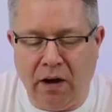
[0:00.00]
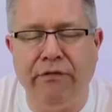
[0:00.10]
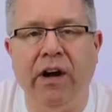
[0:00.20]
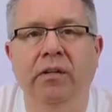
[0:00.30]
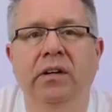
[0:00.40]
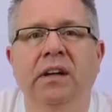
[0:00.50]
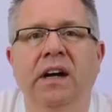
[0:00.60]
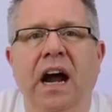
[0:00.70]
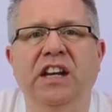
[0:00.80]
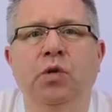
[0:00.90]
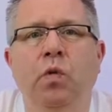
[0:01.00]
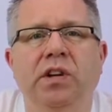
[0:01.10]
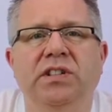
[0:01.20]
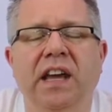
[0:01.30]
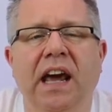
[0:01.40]
an iPhone and you
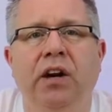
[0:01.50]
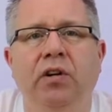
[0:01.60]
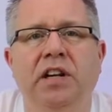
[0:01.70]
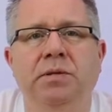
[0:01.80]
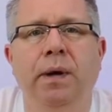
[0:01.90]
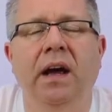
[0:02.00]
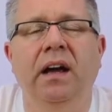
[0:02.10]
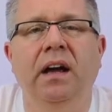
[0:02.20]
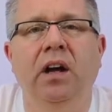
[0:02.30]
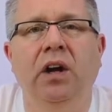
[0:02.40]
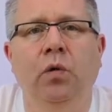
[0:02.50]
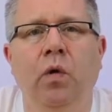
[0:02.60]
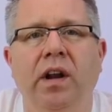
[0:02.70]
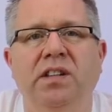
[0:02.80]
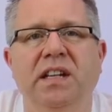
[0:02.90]
want to get a crisper
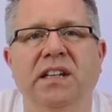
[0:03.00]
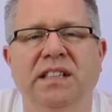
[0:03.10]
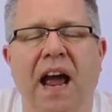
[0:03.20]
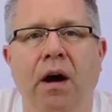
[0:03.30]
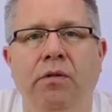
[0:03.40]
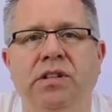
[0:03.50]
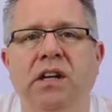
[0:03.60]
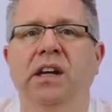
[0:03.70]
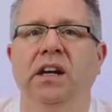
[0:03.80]
quality sound,